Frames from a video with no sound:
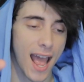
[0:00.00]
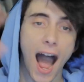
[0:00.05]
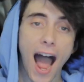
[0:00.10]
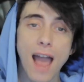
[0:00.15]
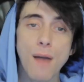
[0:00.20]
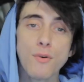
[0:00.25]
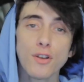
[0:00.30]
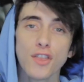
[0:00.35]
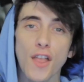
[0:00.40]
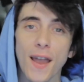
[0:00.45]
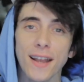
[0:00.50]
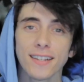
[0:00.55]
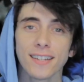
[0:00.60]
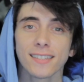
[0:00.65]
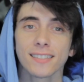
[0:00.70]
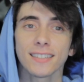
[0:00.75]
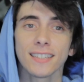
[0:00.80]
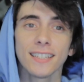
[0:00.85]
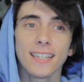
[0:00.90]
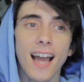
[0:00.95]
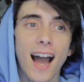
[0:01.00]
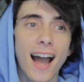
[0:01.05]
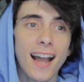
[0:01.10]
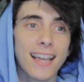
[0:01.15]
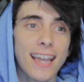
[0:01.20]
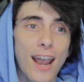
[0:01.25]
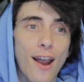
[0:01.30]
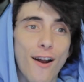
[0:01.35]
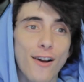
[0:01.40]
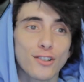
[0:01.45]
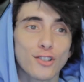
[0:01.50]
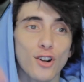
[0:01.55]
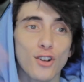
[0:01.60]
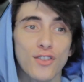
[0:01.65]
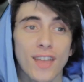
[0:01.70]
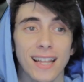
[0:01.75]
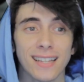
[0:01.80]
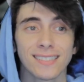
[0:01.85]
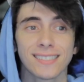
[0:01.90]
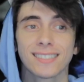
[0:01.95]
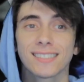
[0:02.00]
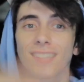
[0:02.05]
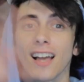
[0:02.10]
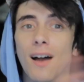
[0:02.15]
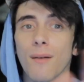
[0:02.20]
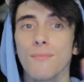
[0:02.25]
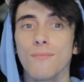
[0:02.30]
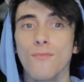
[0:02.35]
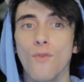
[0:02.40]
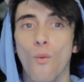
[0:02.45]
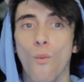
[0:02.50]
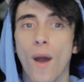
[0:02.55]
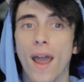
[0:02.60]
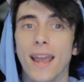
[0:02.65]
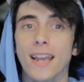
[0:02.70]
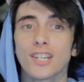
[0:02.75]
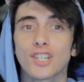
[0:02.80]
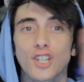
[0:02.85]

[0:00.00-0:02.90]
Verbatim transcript: I would like to see a character that in some way,